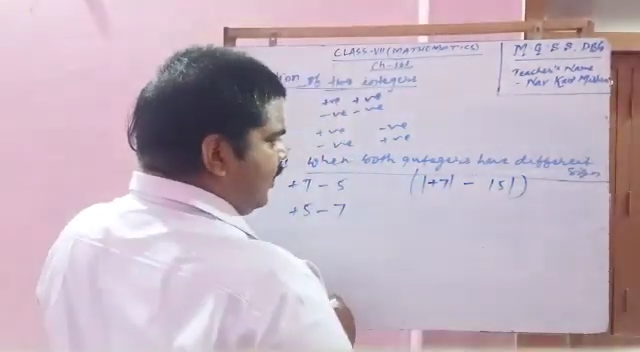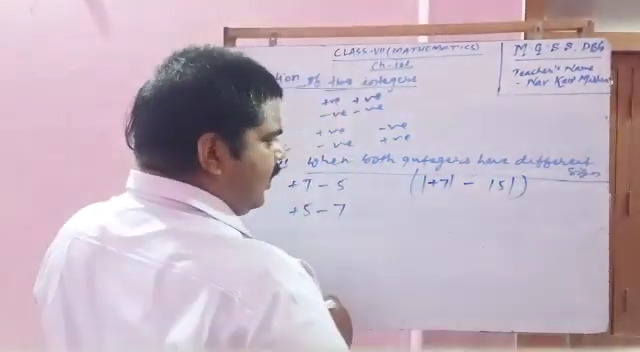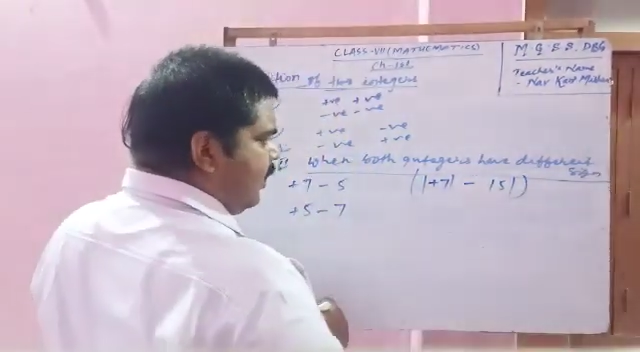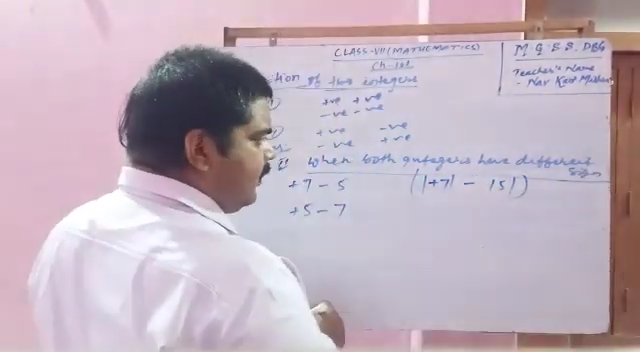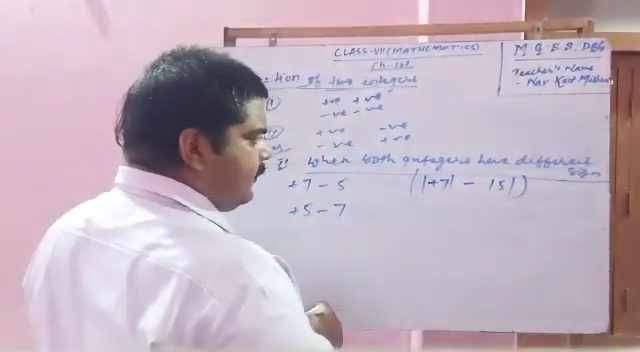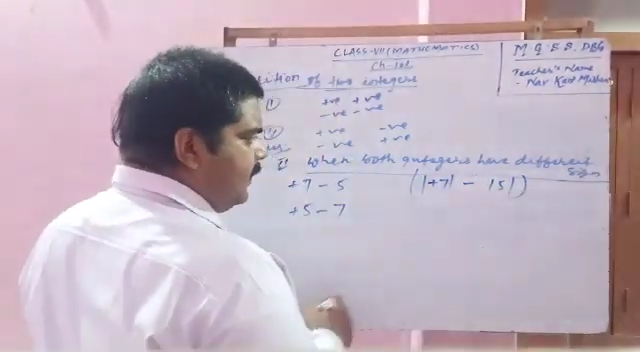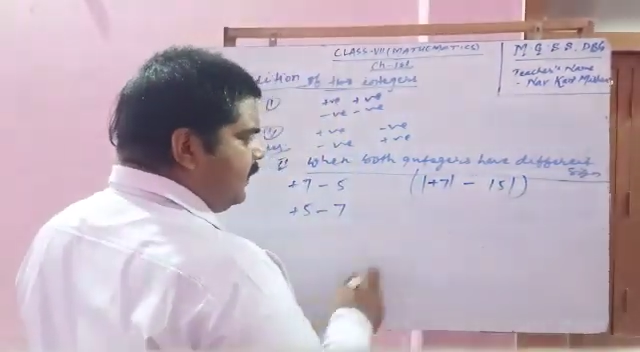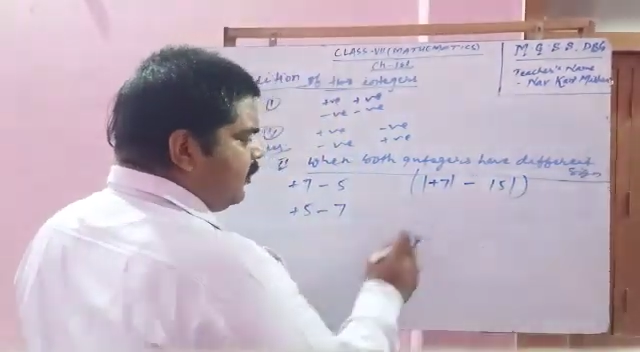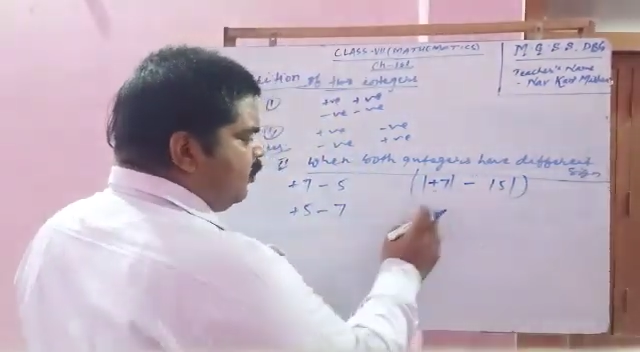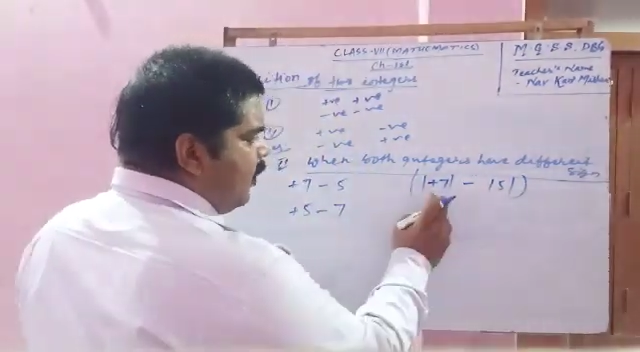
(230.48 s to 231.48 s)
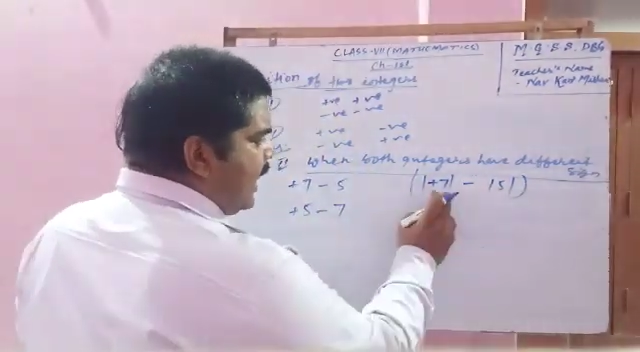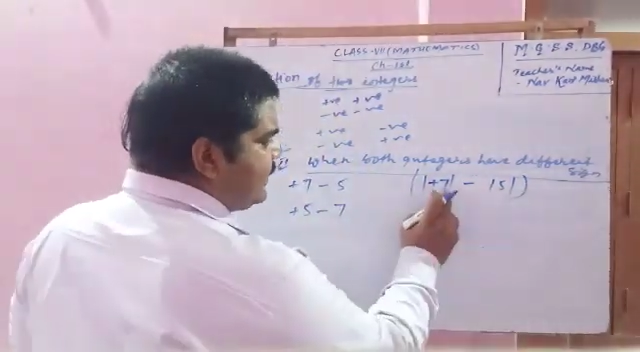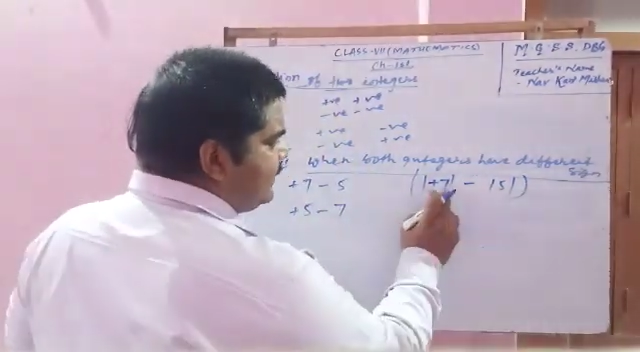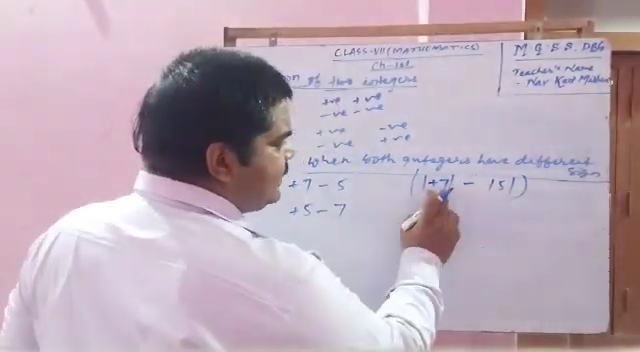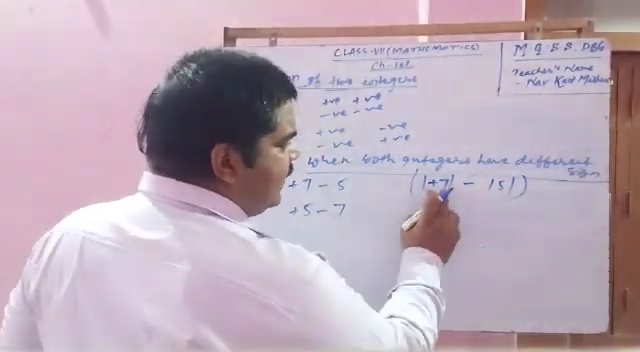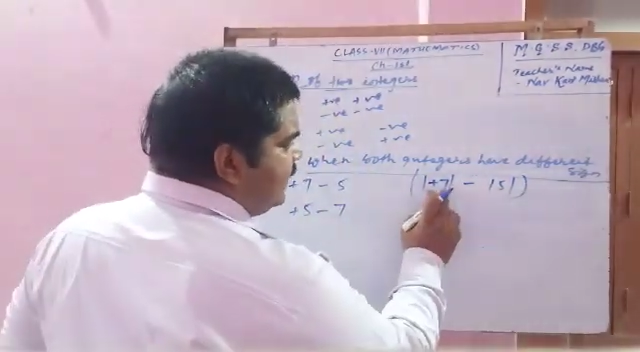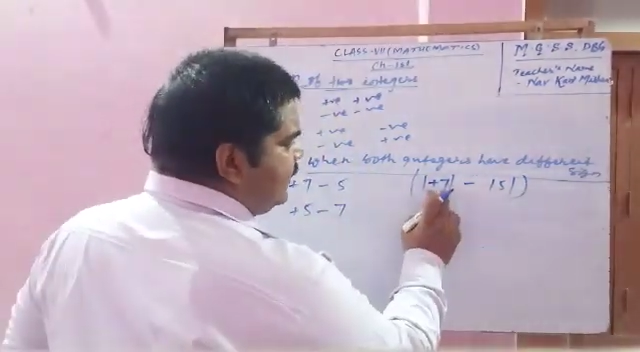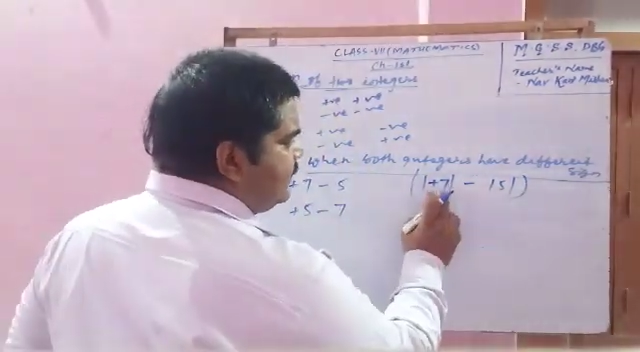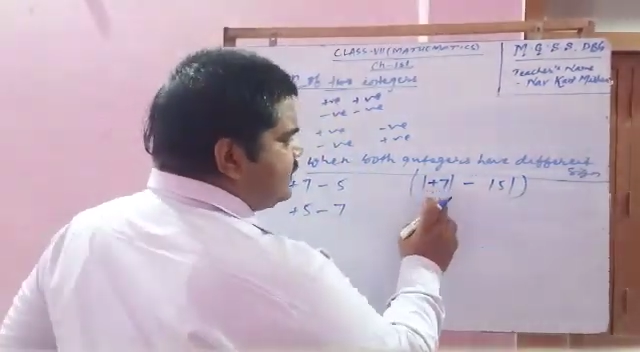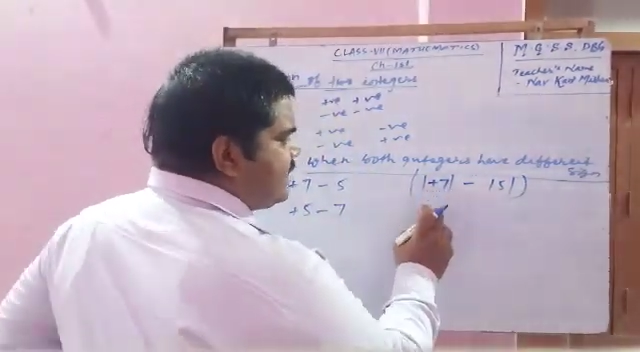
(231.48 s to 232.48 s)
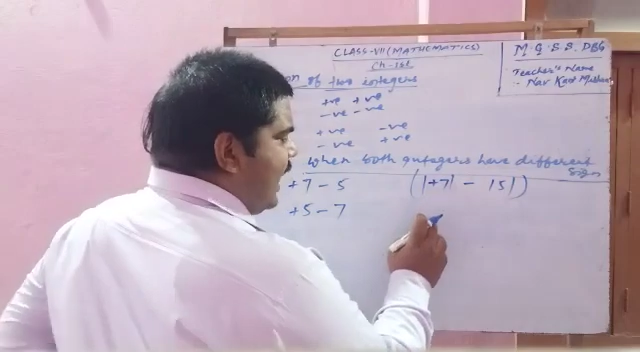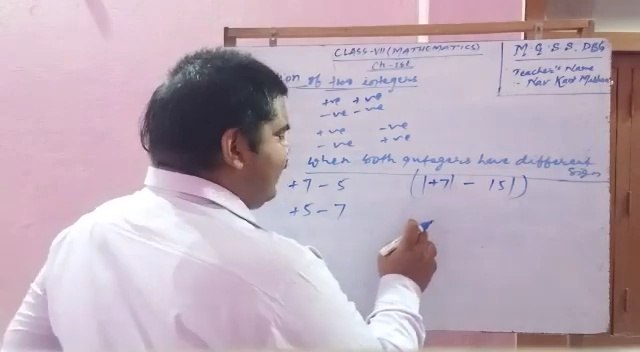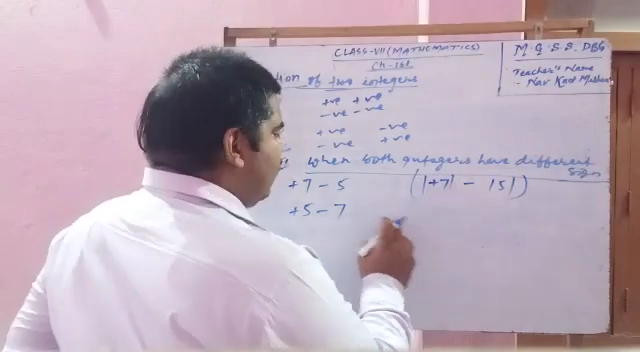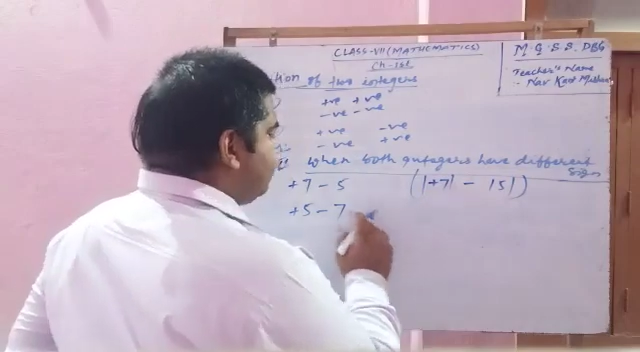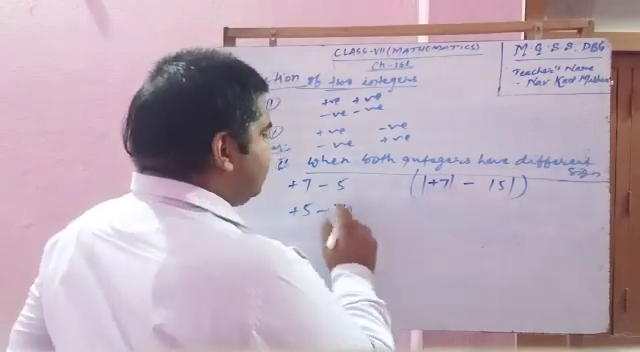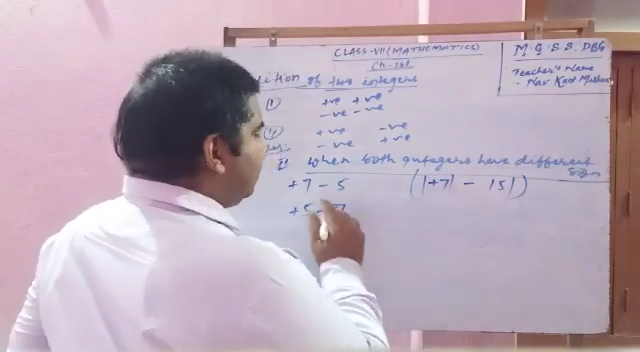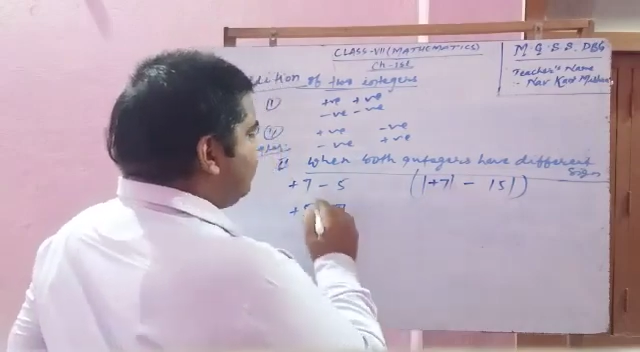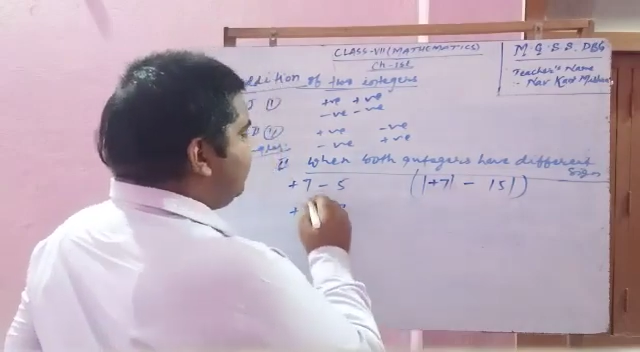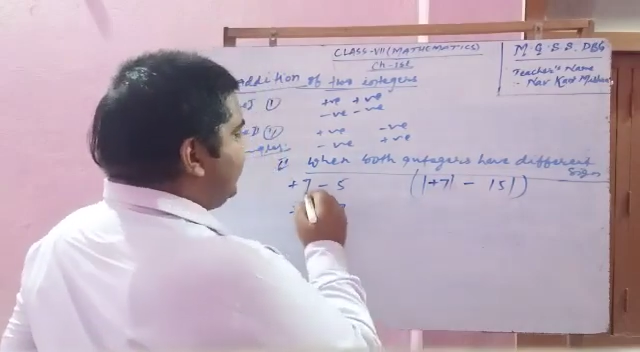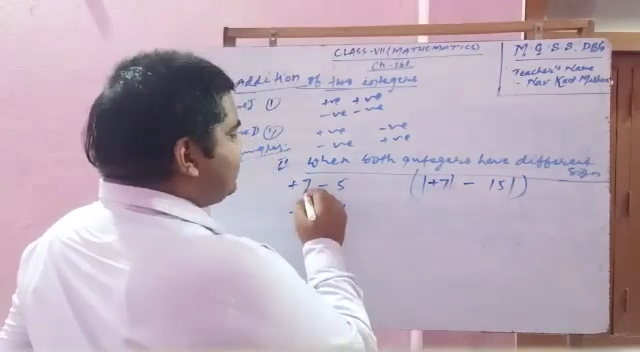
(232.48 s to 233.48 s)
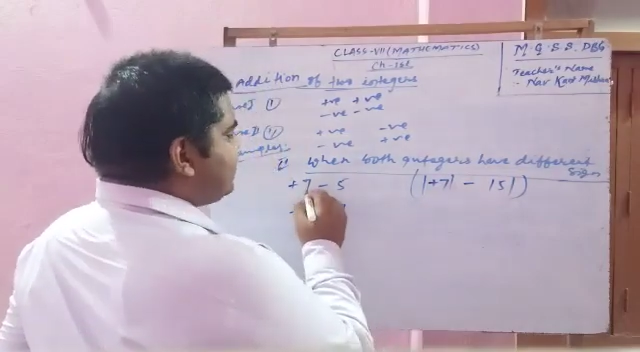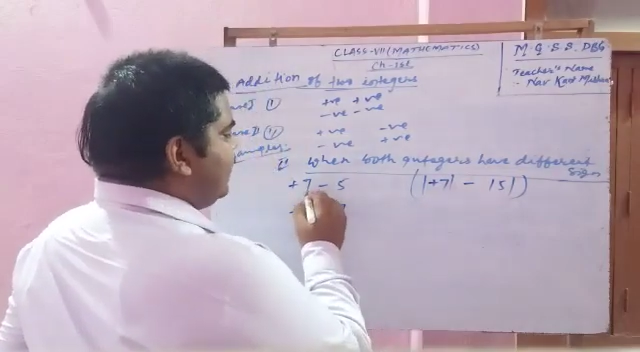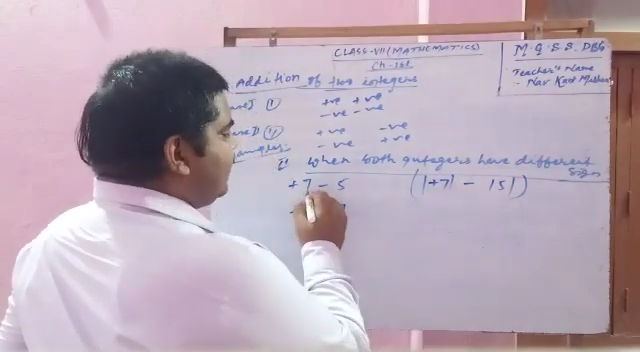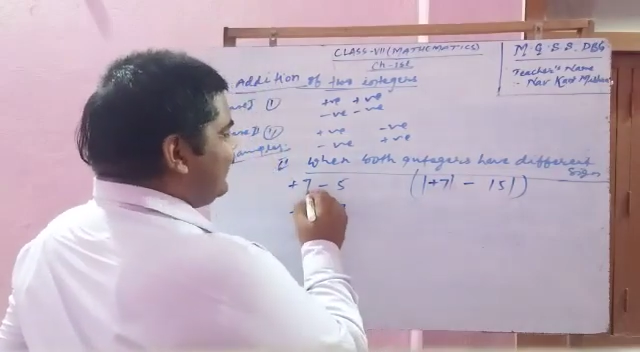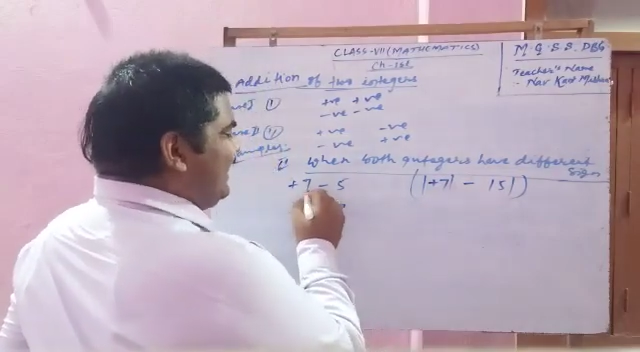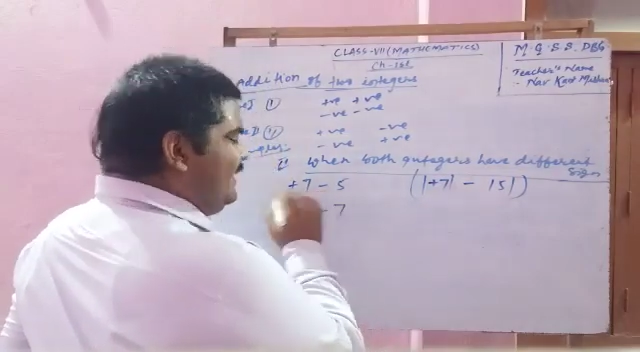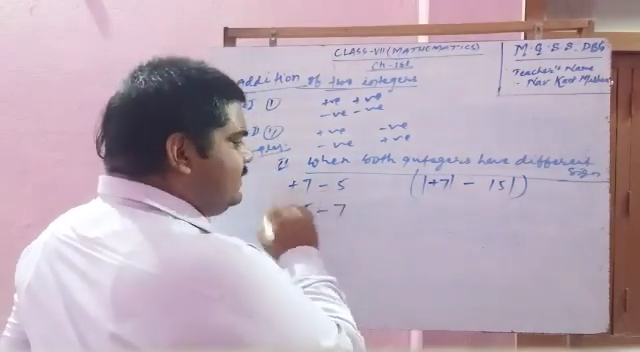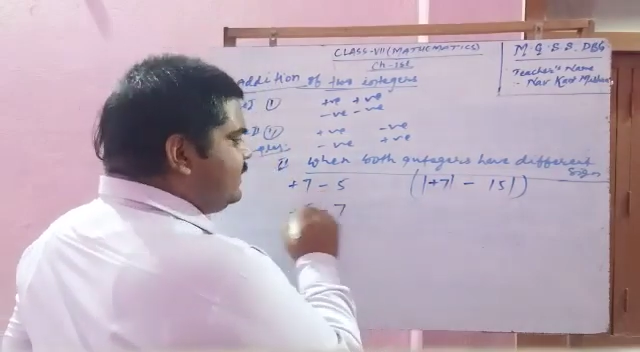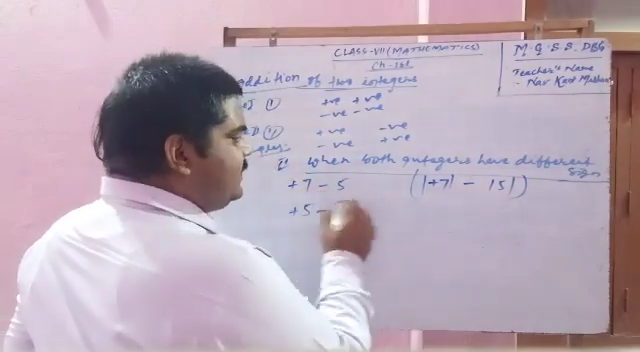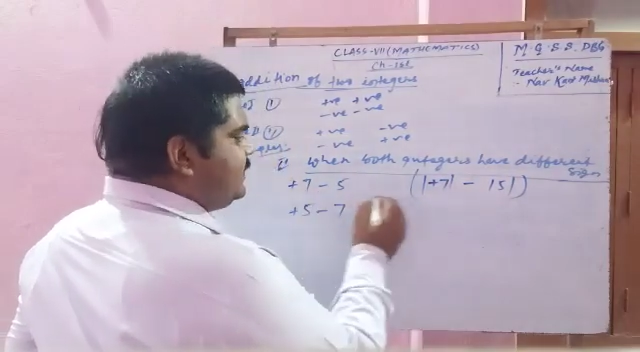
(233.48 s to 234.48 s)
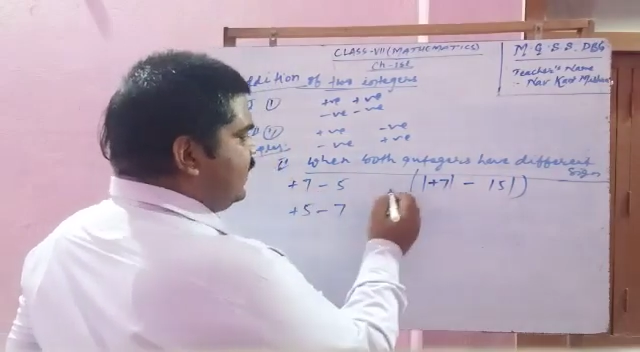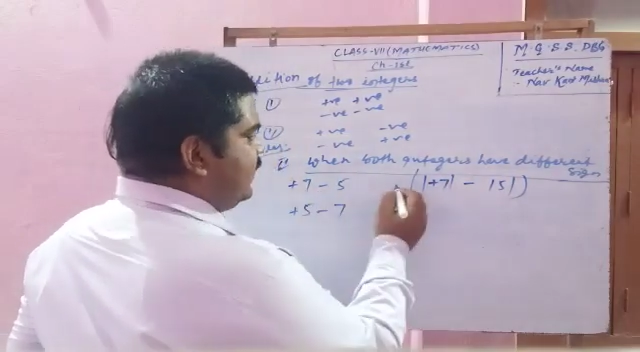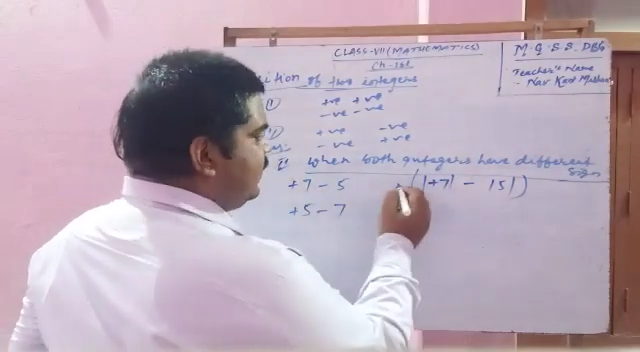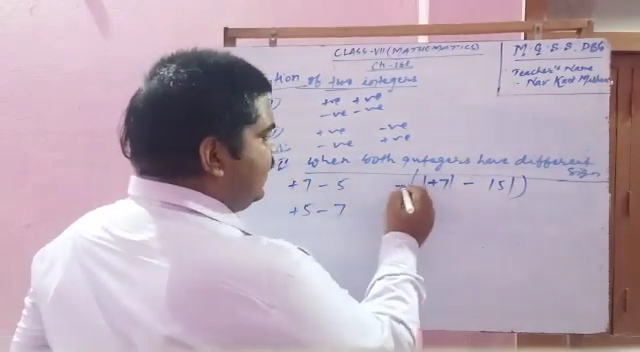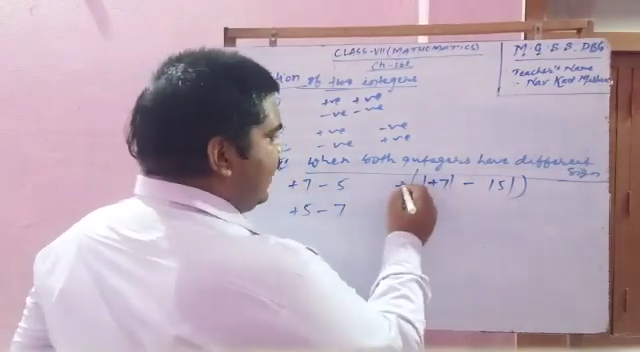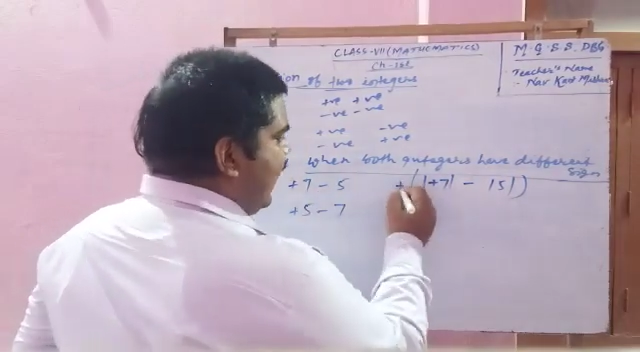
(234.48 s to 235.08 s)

of what is the sign of the greater integer,